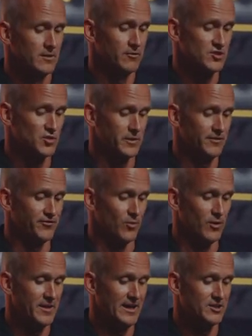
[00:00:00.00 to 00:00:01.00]
Verse
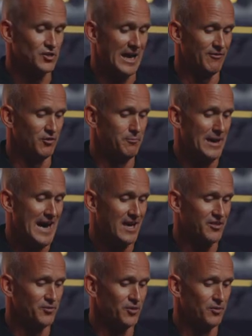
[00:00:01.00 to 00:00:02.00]
24, they traveled
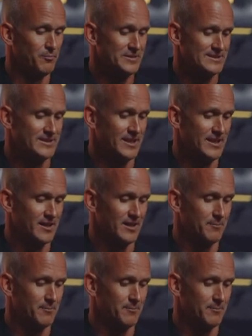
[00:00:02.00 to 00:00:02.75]
back through Pisidia